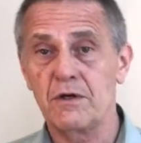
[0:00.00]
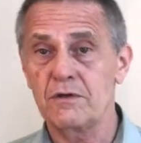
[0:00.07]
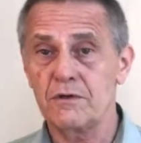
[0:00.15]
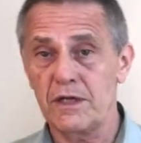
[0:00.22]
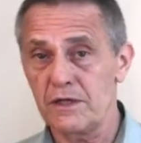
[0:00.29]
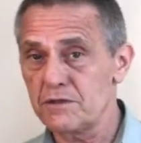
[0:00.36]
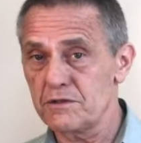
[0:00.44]

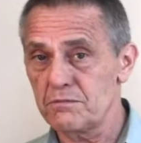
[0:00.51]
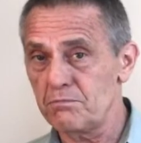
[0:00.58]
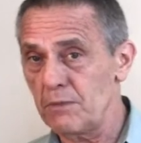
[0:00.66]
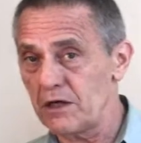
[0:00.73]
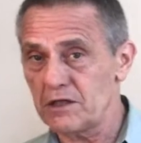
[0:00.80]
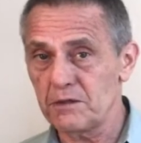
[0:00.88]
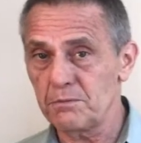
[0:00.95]
that is,
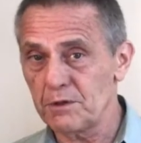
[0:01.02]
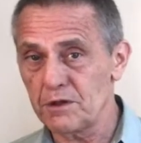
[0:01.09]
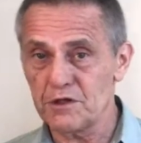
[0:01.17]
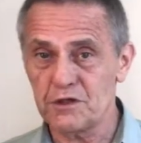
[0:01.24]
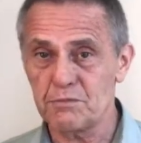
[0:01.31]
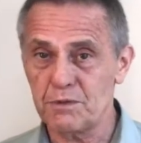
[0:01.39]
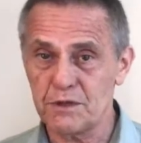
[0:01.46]
market
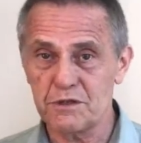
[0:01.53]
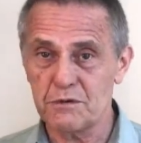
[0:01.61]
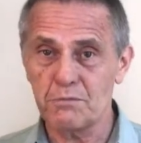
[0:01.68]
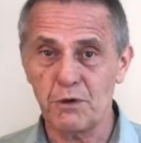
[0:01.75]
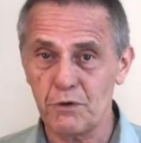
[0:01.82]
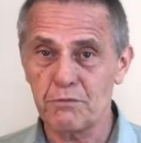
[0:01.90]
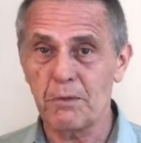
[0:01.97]
participants in
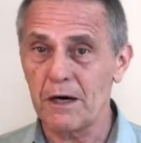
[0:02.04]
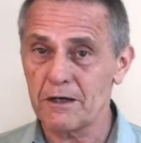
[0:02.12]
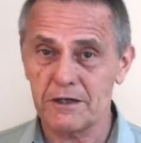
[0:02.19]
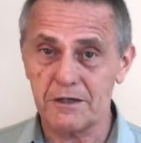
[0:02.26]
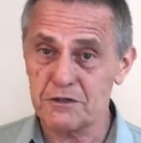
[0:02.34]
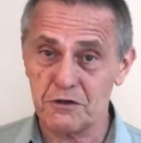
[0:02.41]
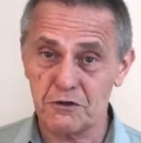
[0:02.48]
both
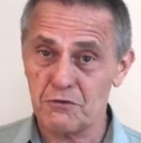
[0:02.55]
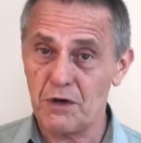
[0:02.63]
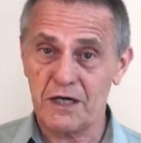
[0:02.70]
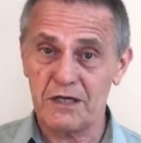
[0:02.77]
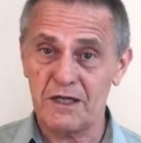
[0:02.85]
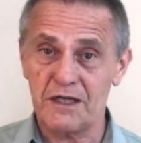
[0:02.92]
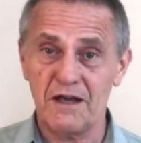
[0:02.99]
markets are
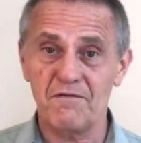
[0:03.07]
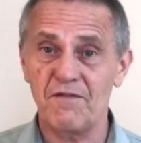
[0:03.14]
trying to get